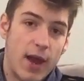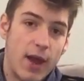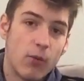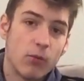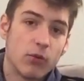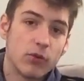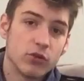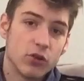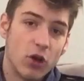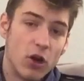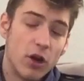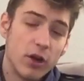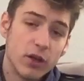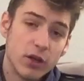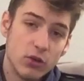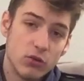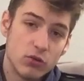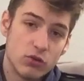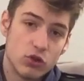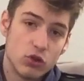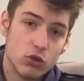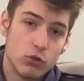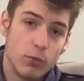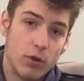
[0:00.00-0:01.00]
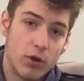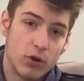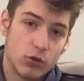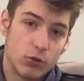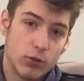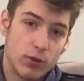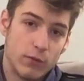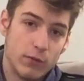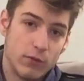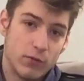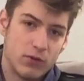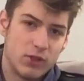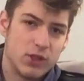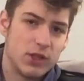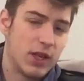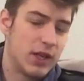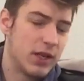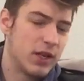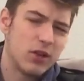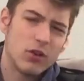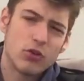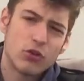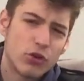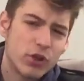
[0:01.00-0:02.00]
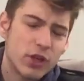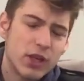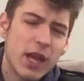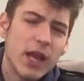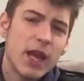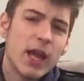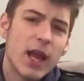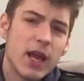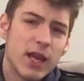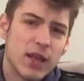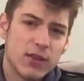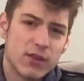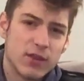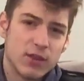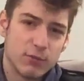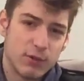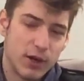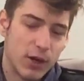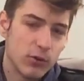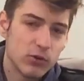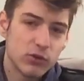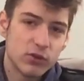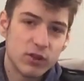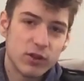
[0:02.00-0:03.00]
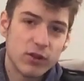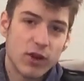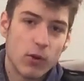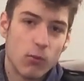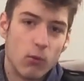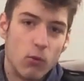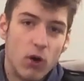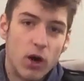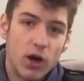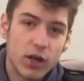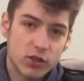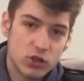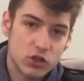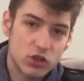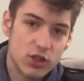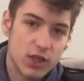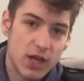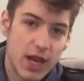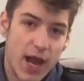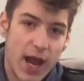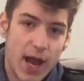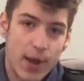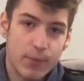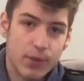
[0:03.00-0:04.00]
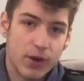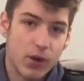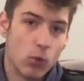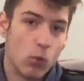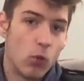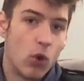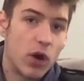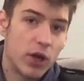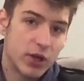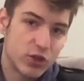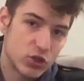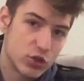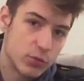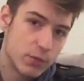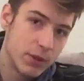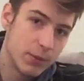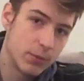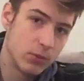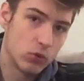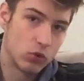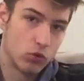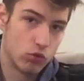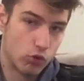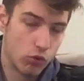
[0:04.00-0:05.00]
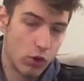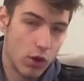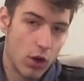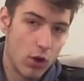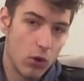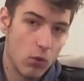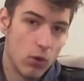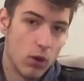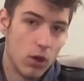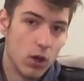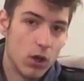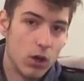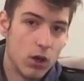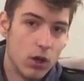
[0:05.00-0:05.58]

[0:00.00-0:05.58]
I was on YouTube on 2015. I didn't create anything, but I was there. I watched it happen. I watched people grow.